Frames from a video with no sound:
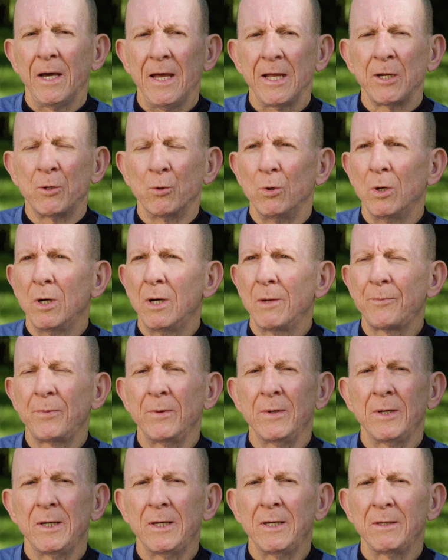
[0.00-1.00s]
I grew up
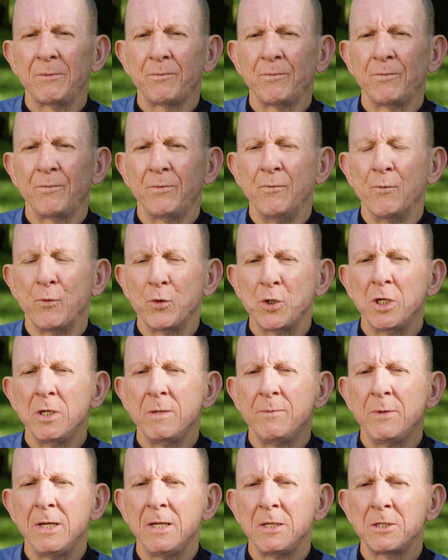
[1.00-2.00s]
uh, in
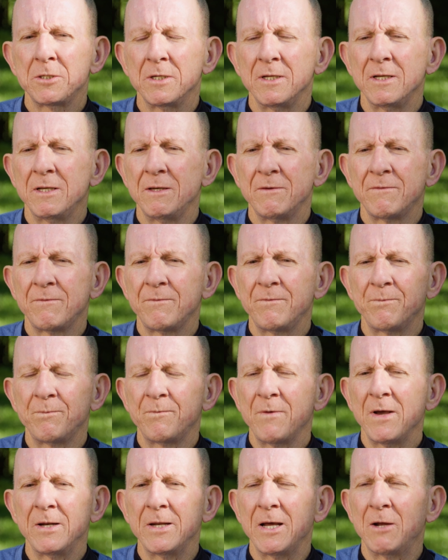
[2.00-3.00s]
Virginia Beach and
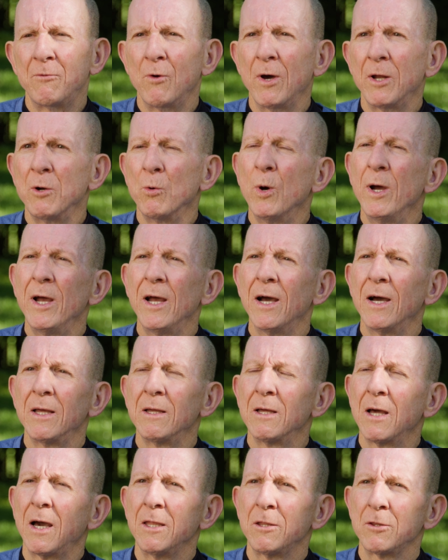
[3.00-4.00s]
found out right away
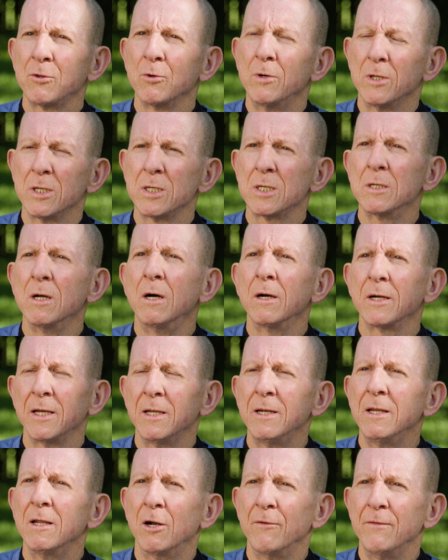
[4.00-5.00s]
I, I, sort of stunk
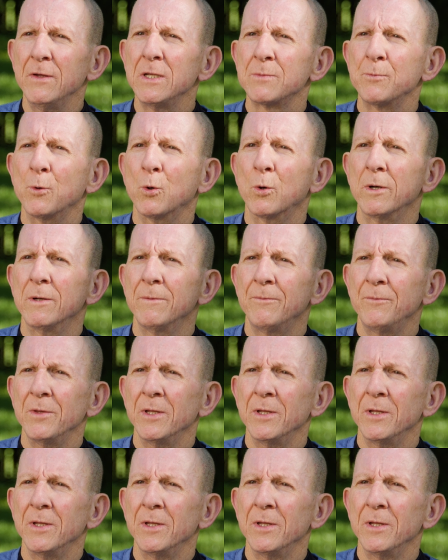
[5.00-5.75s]
at every sport.